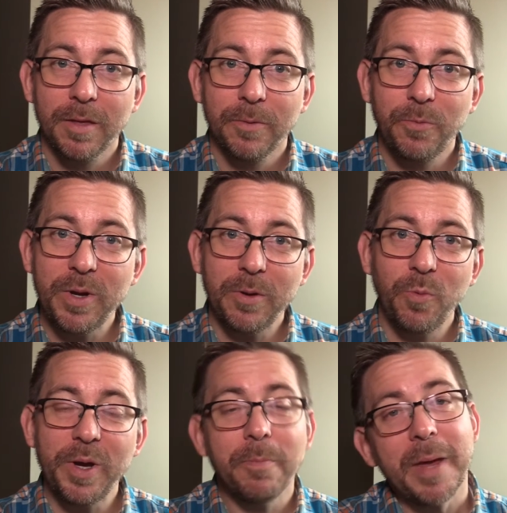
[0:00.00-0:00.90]

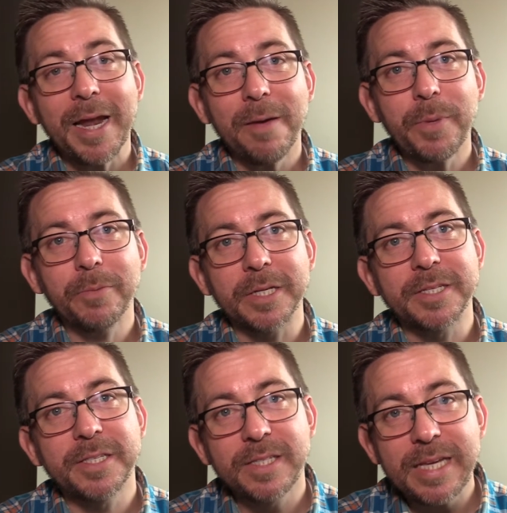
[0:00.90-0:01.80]
We may not be able to
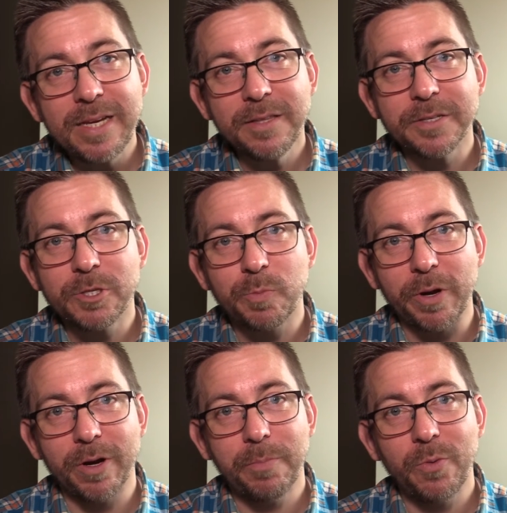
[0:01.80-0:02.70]
see the
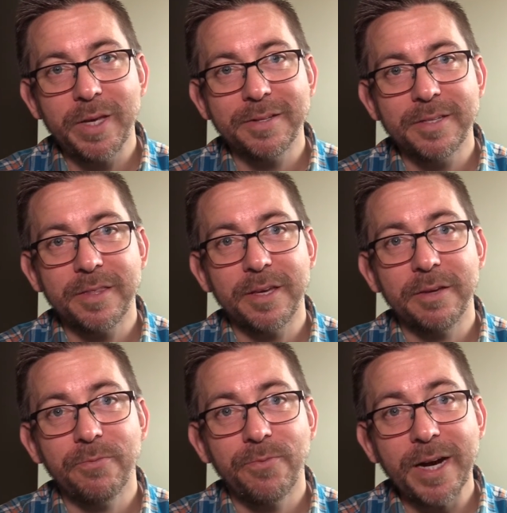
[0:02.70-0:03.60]
Spirit, but we can see the
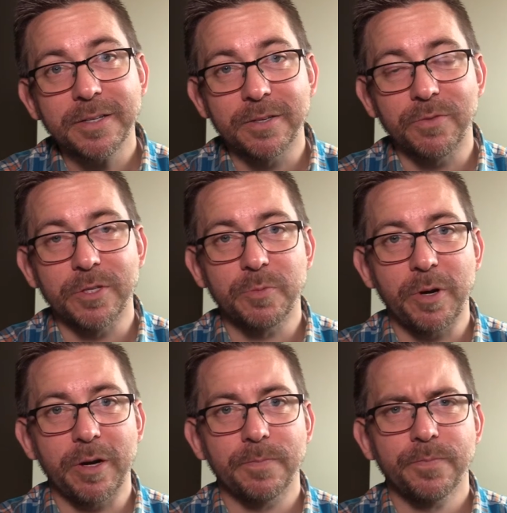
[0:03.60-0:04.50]
effects of the
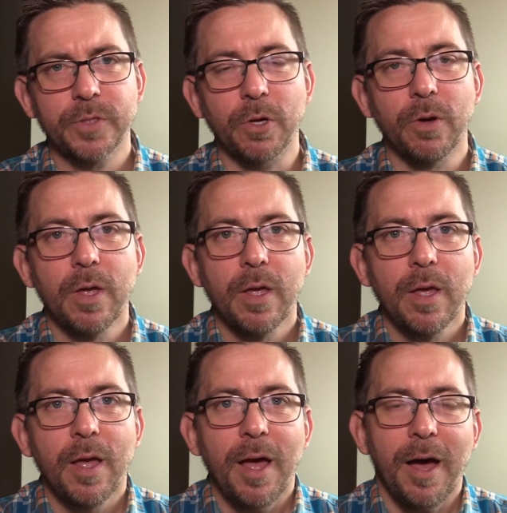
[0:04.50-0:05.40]
Spirit. So
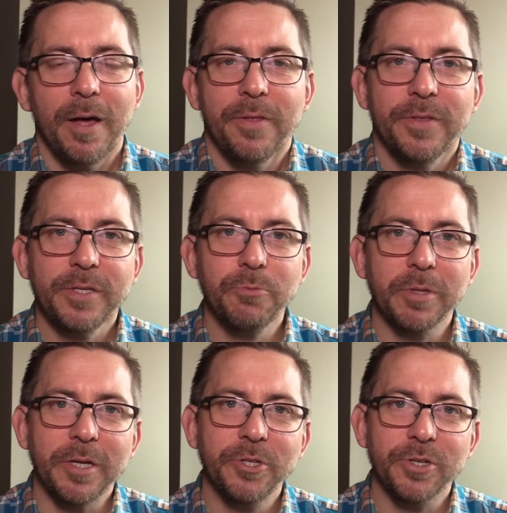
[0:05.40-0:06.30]
this is
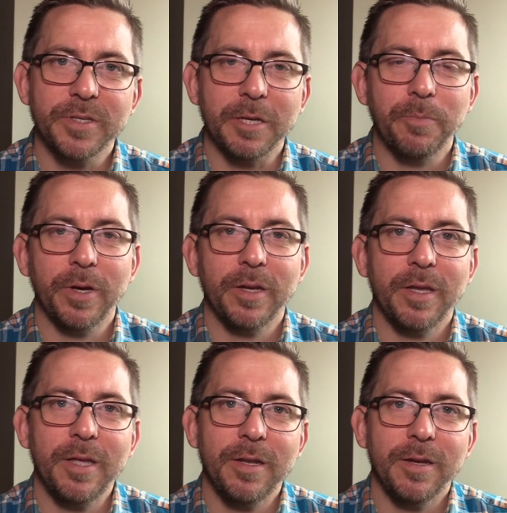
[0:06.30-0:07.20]
really interesting, but
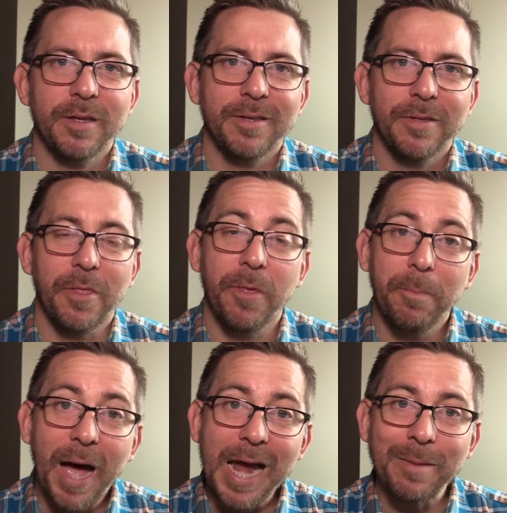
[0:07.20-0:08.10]
in the
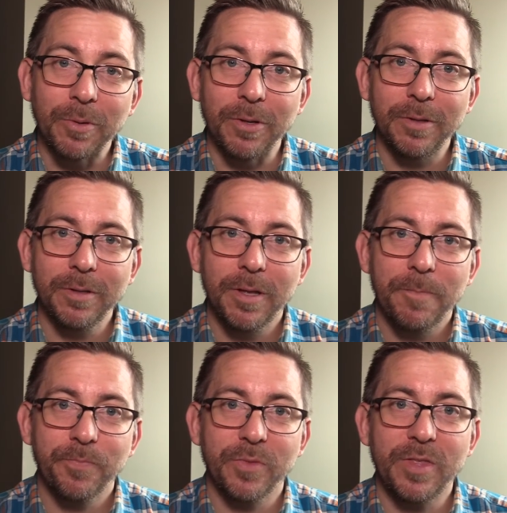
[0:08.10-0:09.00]
Bible,
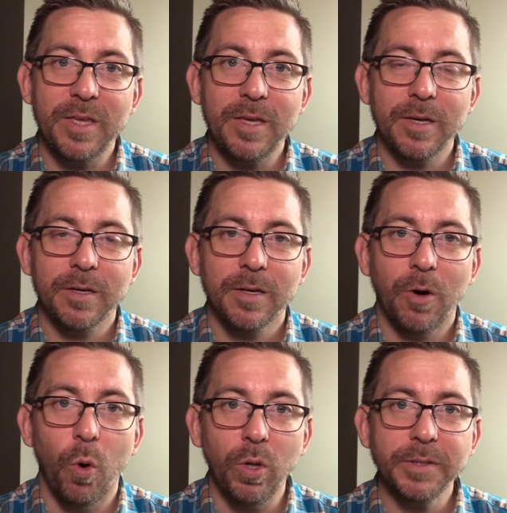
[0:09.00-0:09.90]
the
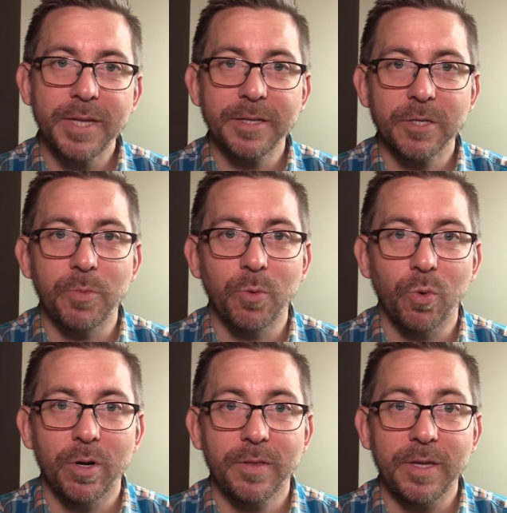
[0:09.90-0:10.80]
Old Testament
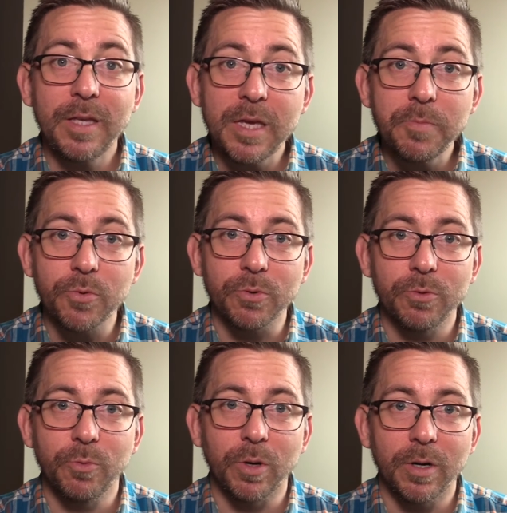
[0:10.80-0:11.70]
word, the Hebrew
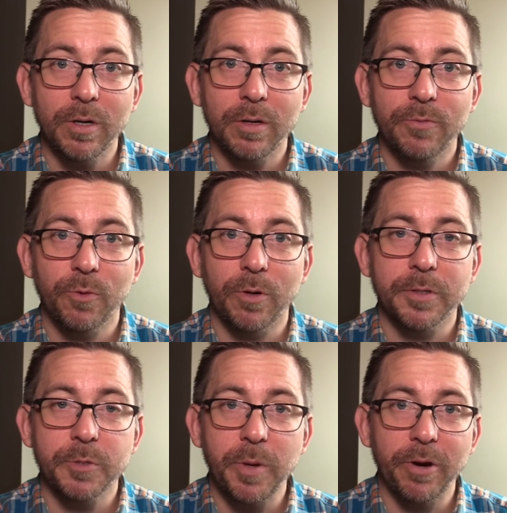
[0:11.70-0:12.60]
word for
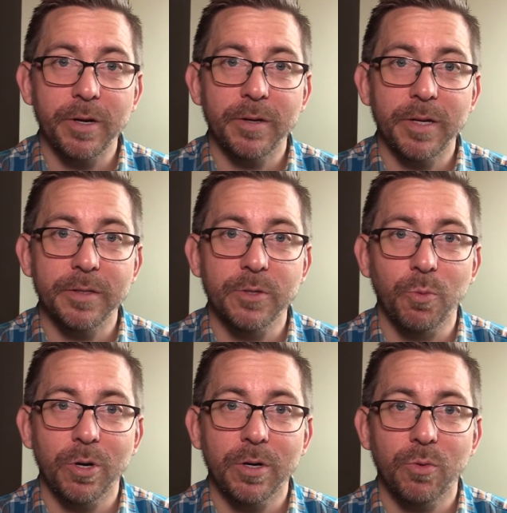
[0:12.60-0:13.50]
spirit, is the word